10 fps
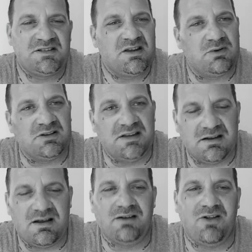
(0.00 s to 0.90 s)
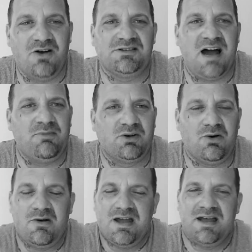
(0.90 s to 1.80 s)
they would have did it a long time ago.
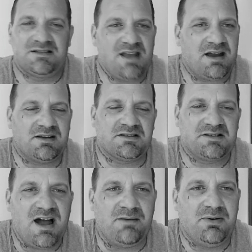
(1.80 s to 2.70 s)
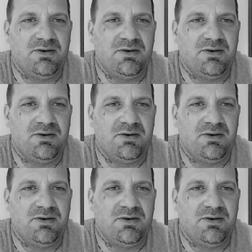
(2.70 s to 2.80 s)
It's not going to stop.